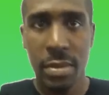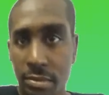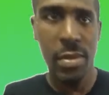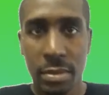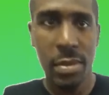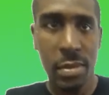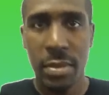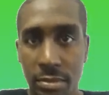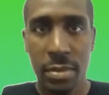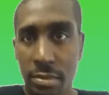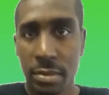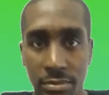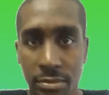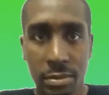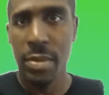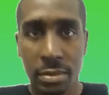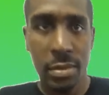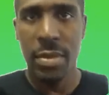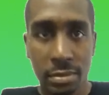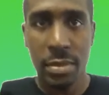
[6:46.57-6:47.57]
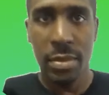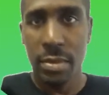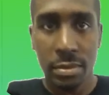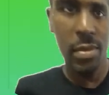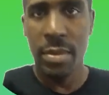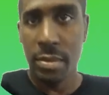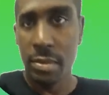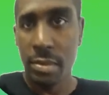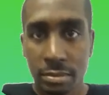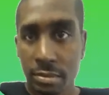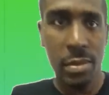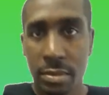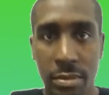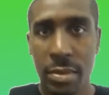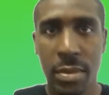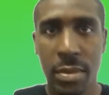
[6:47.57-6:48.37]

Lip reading: Is that what they meant by what they are